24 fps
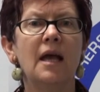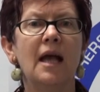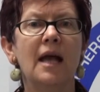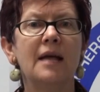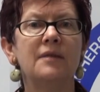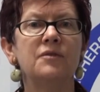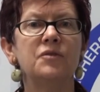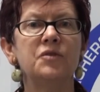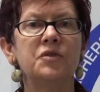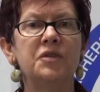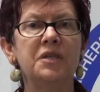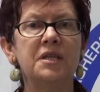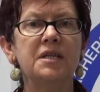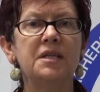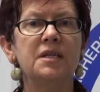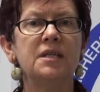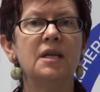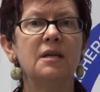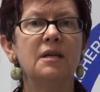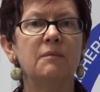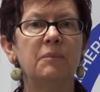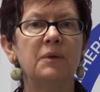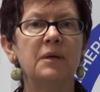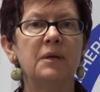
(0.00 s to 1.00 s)
and
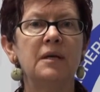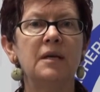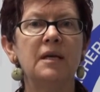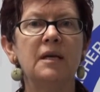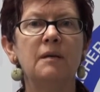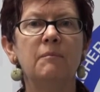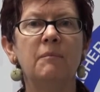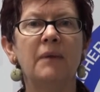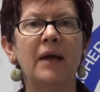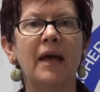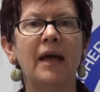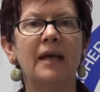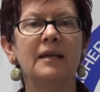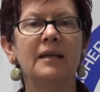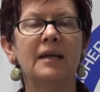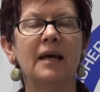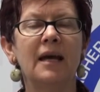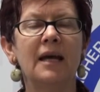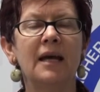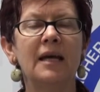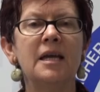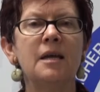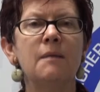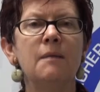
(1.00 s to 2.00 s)
CTP Band
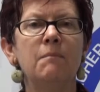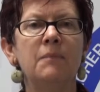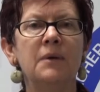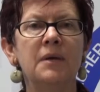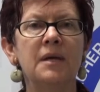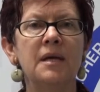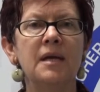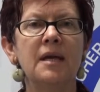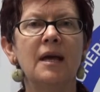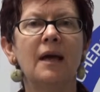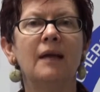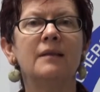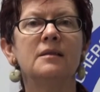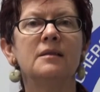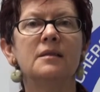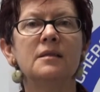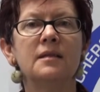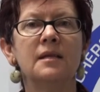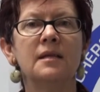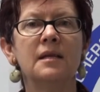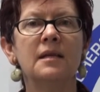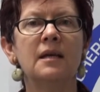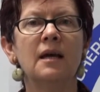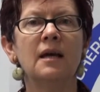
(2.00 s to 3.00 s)
A, B and
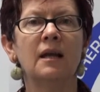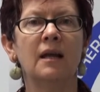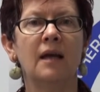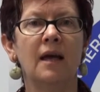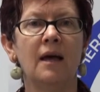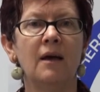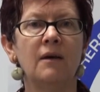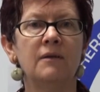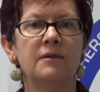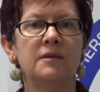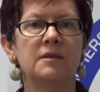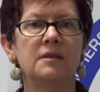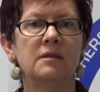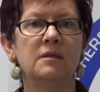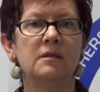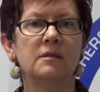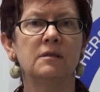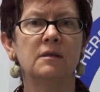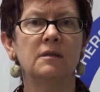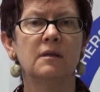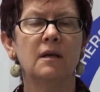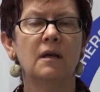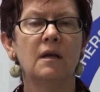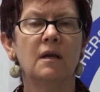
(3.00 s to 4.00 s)
C
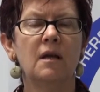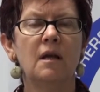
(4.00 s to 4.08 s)
allowances.